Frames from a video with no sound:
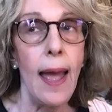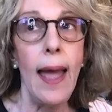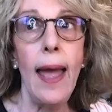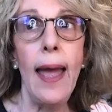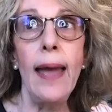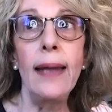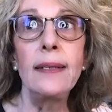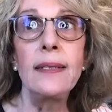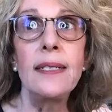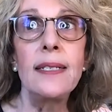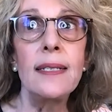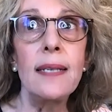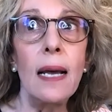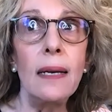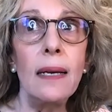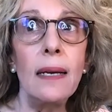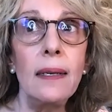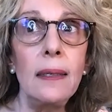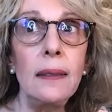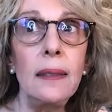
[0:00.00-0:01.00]
And
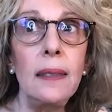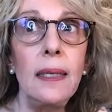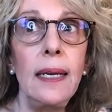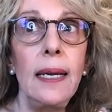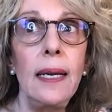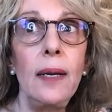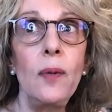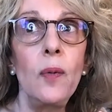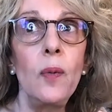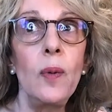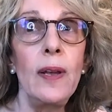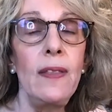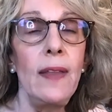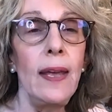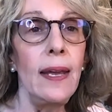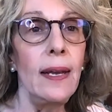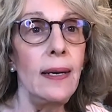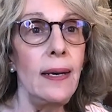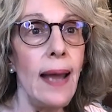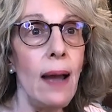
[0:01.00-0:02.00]
suddenly, when
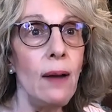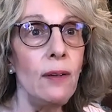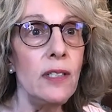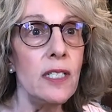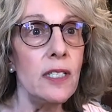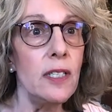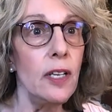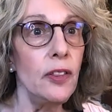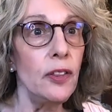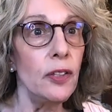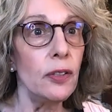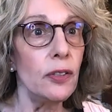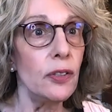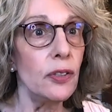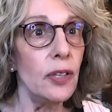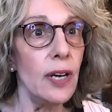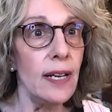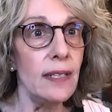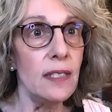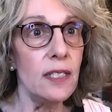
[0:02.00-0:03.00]
they announce that they're
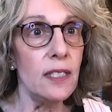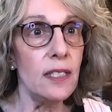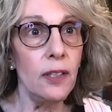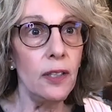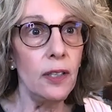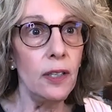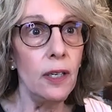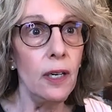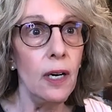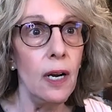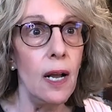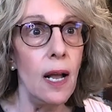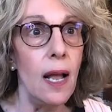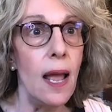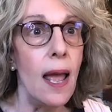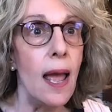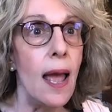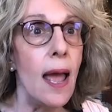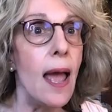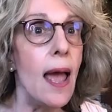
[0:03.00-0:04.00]
transgender,
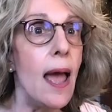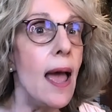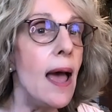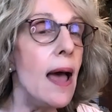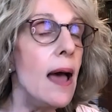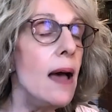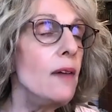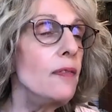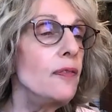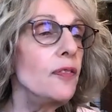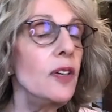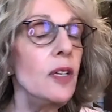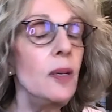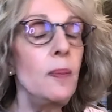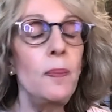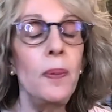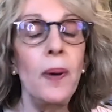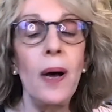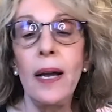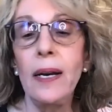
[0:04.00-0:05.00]

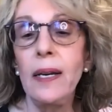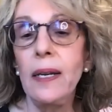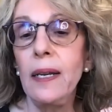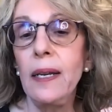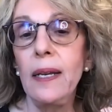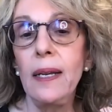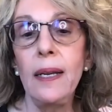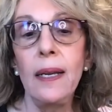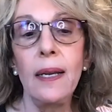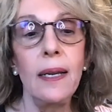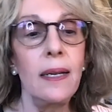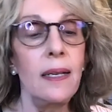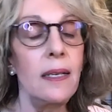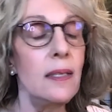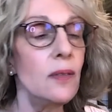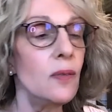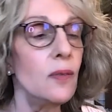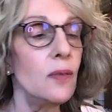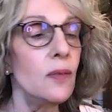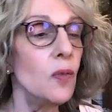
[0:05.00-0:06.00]
everybody
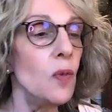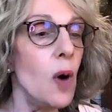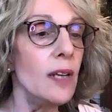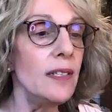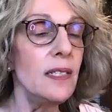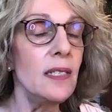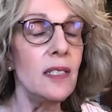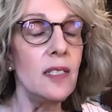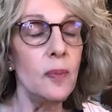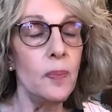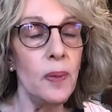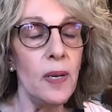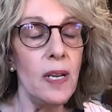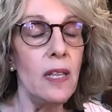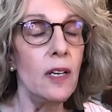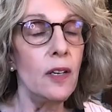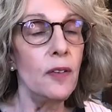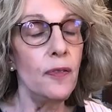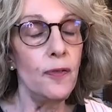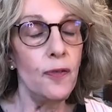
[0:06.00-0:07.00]
wants to be
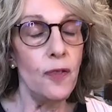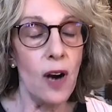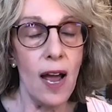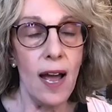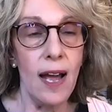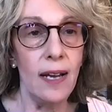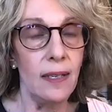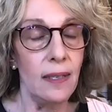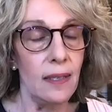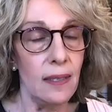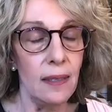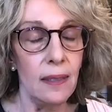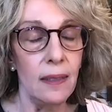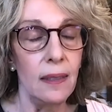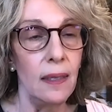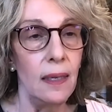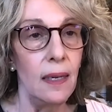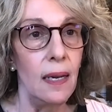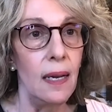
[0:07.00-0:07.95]
their friend.